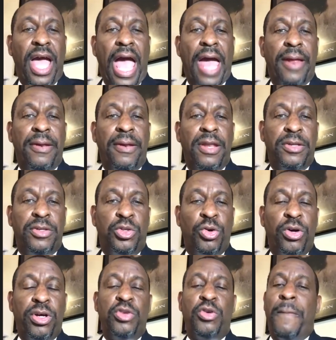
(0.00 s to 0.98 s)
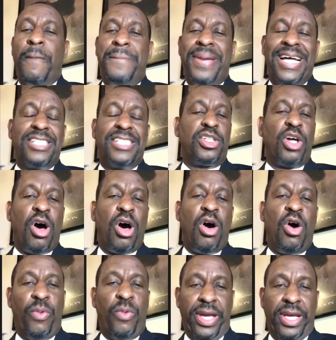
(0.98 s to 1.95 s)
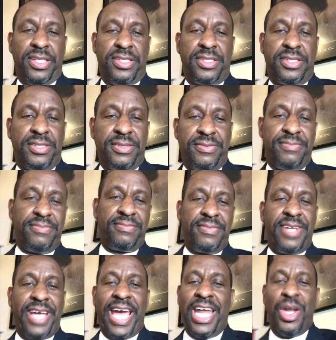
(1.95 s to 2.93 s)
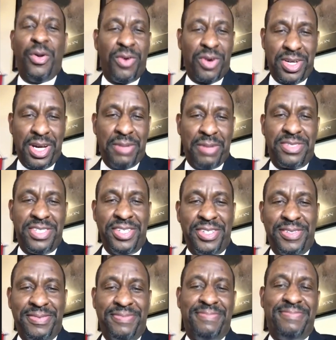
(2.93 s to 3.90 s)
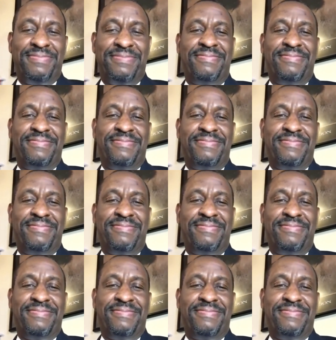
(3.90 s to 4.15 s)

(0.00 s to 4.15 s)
and doing your best always, and it will come to you.